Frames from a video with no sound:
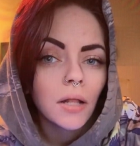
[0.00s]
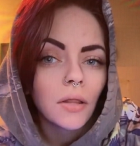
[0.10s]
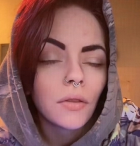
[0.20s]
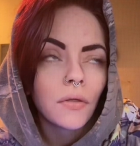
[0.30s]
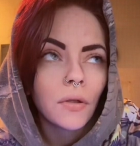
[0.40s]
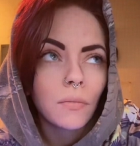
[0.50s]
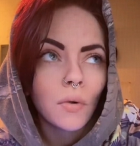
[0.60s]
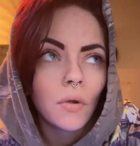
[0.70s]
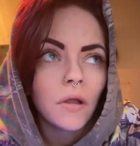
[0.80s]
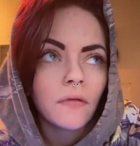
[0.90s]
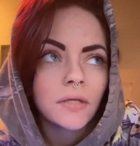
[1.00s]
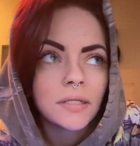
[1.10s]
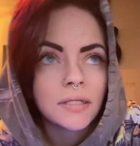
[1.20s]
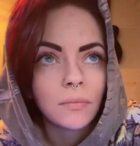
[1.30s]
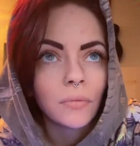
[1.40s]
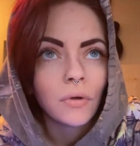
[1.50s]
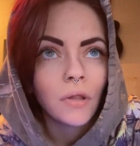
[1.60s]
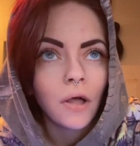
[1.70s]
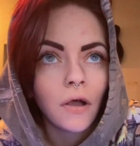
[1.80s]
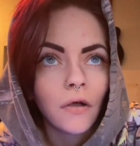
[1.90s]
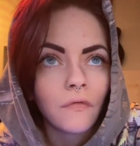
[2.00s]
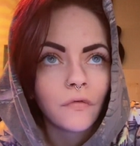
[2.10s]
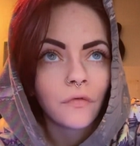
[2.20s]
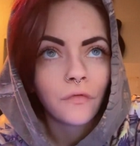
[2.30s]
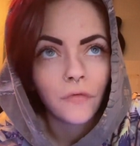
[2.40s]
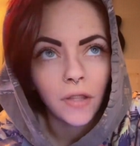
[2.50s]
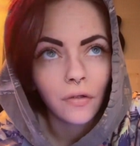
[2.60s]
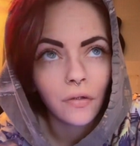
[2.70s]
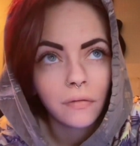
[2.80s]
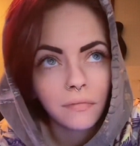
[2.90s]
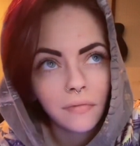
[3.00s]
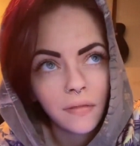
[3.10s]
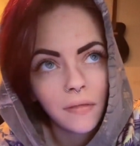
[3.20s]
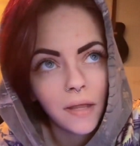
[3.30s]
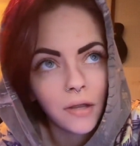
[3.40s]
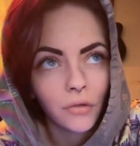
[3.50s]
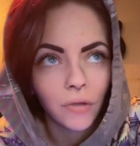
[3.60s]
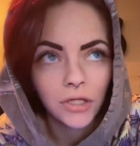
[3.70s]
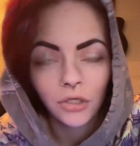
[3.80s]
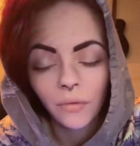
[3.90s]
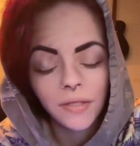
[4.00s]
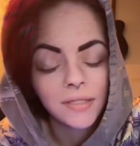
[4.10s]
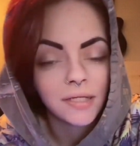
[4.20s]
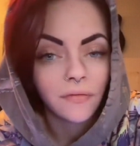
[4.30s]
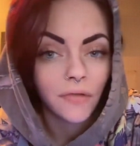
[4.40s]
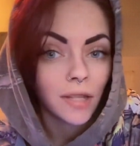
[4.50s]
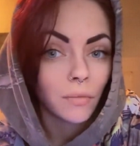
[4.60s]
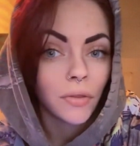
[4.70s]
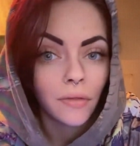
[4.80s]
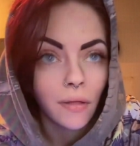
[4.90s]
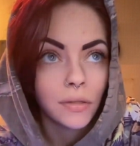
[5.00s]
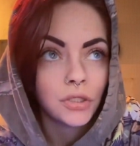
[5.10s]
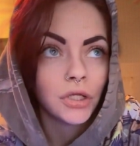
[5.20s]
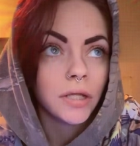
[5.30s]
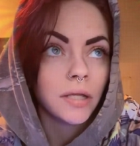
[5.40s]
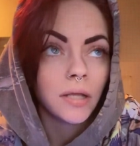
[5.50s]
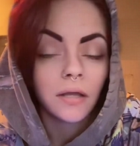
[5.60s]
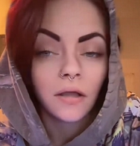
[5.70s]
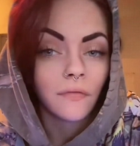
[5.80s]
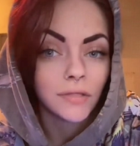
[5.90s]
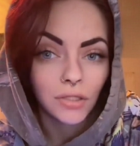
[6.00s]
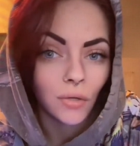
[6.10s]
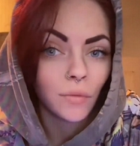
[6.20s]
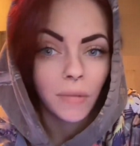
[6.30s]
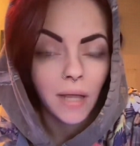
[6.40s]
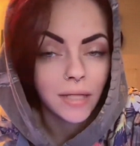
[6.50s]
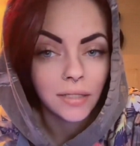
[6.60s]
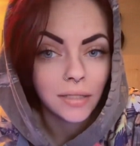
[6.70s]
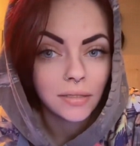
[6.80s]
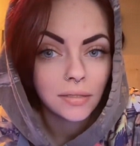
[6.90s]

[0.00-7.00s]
They're more of a symbol of fear than a creature with a significant mythology of its own behind it.